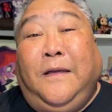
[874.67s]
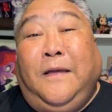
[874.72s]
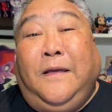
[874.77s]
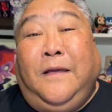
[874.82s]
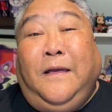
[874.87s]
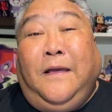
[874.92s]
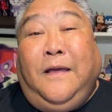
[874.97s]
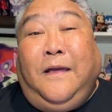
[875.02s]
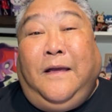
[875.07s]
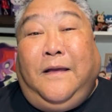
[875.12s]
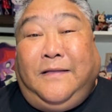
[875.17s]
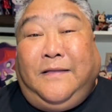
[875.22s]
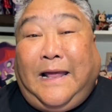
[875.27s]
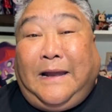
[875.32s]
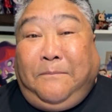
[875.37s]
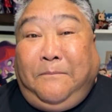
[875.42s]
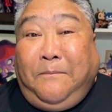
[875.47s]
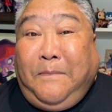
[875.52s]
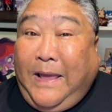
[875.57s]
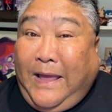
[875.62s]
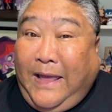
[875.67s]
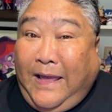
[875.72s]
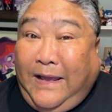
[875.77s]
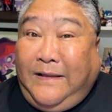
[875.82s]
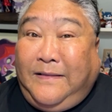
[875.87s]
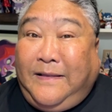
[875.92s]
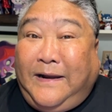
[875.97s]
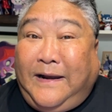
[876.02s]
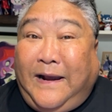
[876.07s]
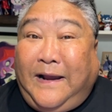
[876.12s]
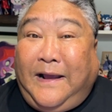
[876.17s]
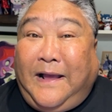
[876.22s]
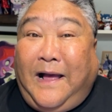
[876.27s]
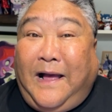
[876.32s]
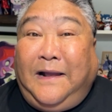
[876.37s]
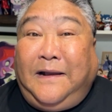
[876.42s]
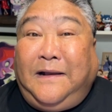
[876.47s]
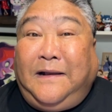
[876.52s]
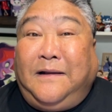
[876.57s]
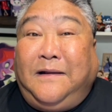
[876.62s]
that meg that I
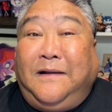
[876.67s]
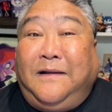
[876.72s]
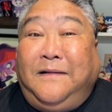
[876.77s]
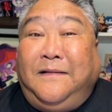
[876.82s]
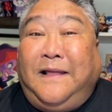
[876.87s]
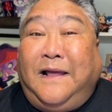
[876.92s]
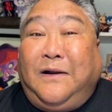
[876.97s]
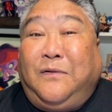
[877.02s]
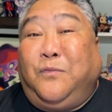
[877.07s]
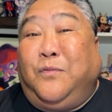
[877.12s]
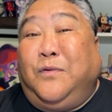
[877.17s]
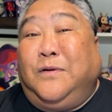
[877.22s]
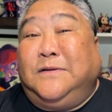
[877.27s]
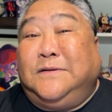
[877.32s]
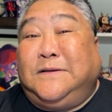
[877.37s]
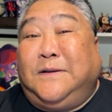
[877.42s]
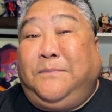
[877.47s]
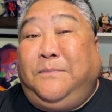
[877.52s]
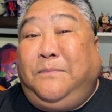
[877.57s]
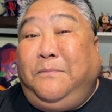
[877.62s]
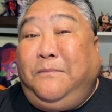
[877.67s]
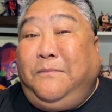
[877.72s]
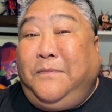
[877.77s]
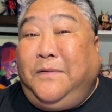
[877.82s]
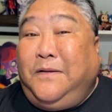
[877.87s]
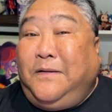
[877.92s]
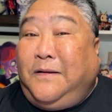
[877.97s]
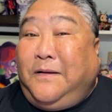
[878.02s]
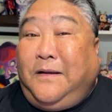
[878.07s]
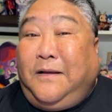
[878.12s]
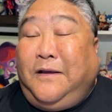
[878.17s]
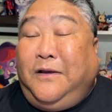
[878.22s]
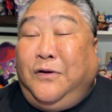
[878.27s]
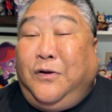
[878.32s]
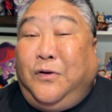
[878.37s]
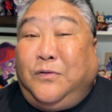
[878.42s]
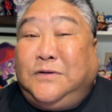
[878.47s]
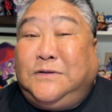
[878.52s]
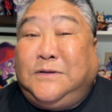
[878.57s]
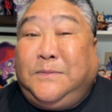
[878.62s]
got that was, you know,
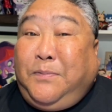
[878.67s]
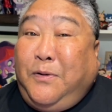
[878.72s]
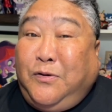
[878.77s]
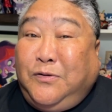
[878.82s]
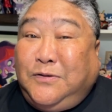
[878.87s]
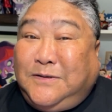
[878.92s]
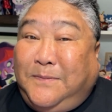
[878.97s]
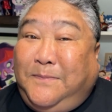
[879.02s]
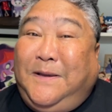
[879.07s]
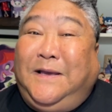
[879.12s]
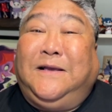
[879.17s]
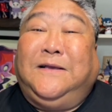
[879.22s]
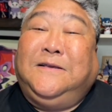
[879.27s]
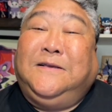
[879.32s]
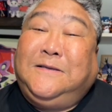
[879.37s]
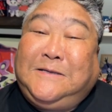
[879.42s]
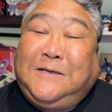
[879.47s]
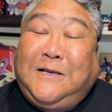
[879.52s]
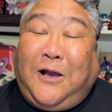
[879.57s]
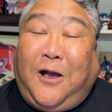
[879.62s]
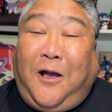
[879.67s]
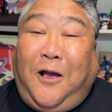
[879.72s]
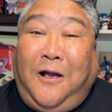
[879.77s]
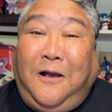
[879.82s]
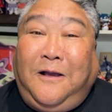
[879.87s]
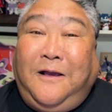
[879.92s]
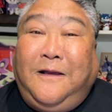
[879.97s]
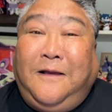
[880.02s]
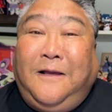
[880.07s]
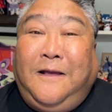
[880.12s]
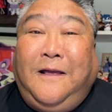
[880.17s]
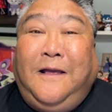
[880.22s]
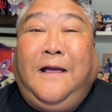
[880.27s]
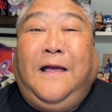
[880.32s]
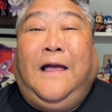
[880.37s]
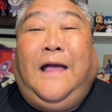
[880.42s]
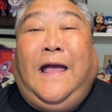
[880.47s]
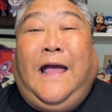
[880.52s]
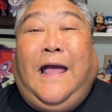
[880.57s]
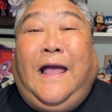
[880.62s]
supposed to be in stock,
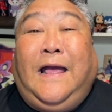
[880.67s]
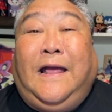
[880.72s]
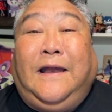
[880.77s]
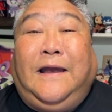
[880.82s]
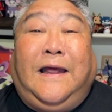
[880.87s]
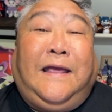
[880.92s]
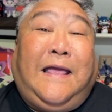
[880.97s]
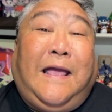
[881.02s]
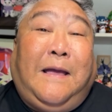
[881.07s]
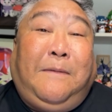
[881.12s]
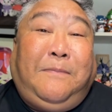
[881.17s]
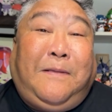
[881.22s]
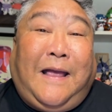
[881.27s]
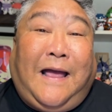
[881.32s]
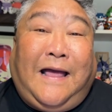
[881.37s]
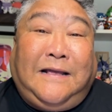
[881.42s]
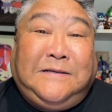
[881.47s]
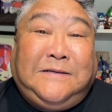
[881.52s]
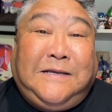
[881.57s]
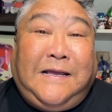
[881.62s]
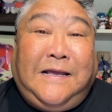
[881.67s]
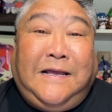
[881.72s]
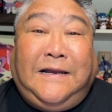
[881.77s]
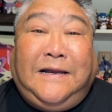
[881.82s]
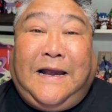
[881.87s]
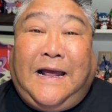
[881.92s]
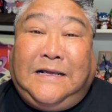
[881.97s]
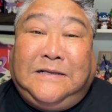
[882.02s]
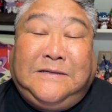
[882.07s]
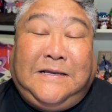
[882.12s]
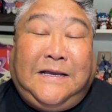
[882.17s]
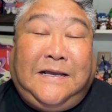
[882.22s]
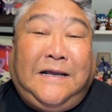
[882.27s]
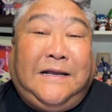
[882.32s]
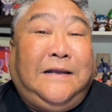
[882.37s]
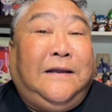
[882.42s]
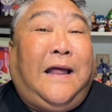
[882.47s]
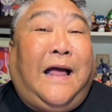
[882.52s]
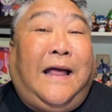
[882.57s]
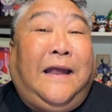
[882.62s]
and I kept asking and asking,
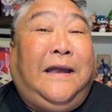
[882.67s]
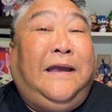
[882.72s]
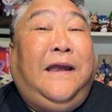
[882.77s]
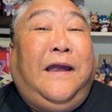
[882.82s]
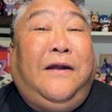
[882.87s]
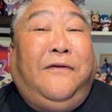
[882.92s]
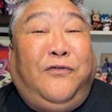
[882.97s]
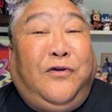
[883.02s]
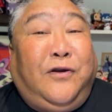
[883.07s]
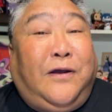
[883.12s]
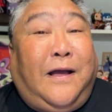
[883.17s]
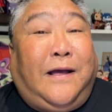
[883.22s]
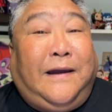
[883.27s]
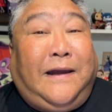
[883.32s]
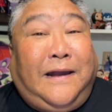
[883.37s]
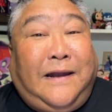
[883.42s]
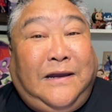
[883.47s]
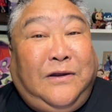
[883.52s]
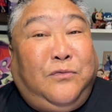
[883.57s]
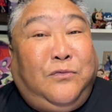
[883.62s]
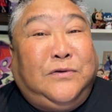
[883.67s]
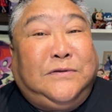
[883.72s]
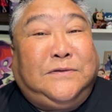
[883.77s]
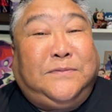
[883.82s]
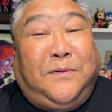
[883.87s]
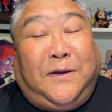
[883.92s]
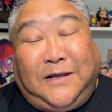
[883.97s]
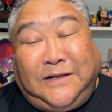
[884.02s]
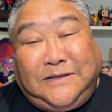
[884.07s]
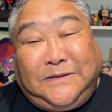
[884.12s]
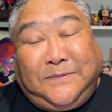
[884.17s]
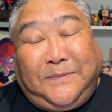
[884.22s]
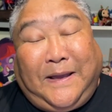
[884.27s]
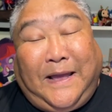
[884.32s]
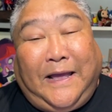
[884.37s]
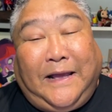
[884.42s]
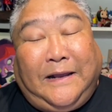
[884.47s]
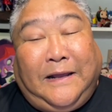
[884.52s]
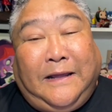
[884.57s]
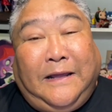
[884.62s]
and I never got any response
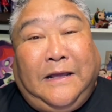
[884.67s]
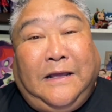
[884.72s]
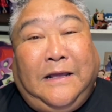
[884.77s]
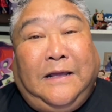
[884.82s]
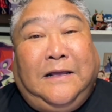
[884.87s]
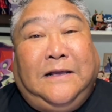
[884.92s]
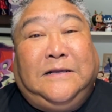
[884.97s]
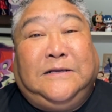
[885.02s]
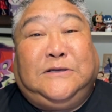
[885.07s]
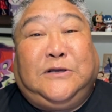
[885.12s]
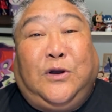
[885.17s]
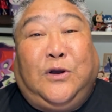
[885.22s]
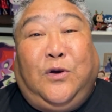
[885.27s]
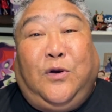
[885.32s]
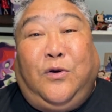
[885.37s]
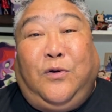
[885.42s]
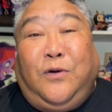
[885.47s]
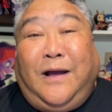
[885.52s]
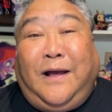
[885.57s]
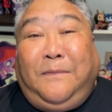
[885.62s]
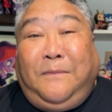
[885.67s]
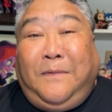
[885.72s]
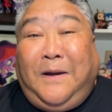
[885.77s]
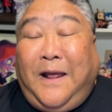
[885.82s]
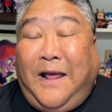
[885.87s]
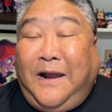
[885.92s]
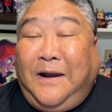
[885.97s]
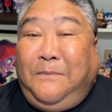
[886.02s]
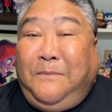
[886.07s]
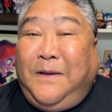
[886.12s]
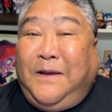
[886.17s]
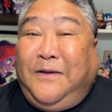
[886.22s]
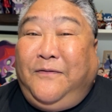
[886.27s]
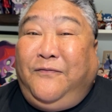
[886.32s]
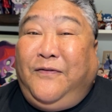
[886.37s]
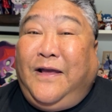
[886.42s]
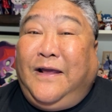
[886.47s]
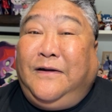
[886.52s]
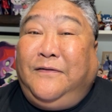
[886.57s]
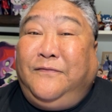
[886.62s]
back. So I'm not a big
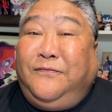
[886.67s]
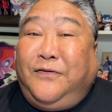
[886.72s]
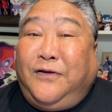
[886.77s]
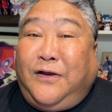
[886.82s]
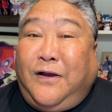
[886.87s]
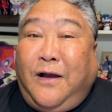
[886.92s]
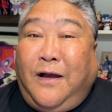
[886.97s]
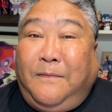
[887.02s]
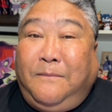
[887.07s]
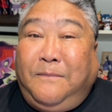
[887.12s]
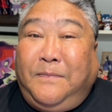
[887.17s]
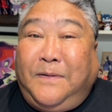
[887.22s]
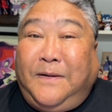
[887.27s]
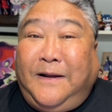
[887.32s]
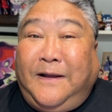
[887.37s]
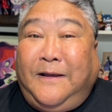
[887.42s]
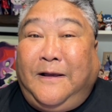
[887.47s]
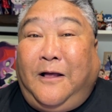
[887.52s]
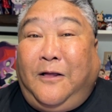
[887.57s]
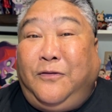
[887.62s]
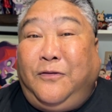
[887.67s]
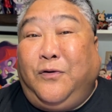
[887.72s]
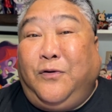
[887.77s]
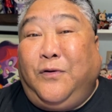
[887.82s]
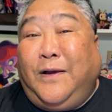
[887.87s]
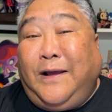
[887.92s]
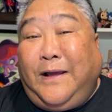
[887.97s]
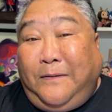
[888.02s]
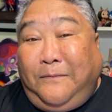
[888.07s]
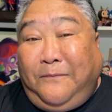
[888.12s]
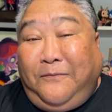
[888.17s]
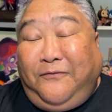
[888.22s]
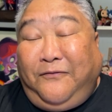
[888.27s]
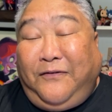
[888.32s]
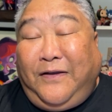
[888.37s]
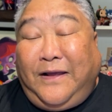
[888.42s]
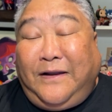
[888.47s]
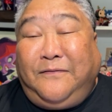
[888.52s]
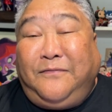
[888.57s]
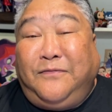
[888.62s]
fan of the company, although I am a
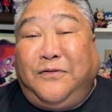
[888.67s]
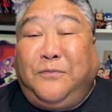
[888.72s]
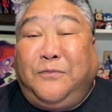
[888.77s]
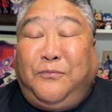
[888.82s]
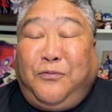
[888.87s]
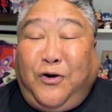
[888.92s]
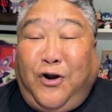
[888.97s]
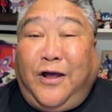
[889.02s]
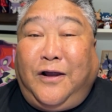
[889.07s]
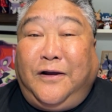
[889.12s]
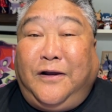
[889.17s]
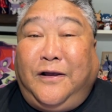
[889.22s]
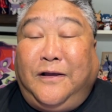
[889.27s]
fan of their product.